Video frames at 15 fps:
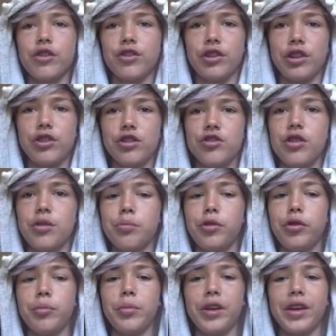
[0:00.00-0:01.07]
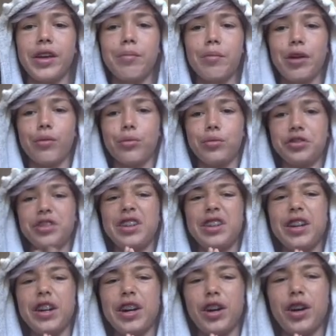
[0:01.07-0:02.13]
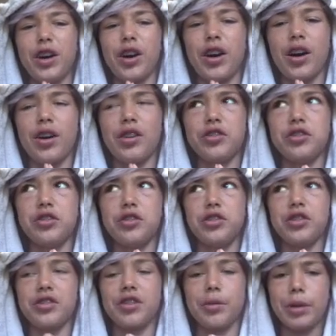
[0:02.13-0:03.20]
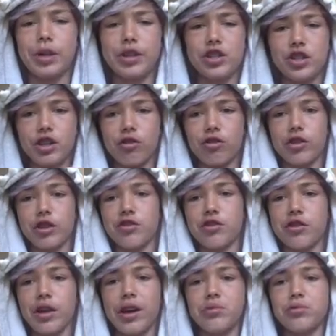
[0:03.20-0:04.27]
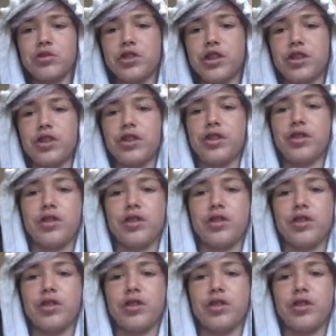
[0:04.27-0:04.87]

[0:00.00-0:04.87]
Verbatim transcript: because I just uploaded my game. I was gonna because I made the channel yesterday, I was gonna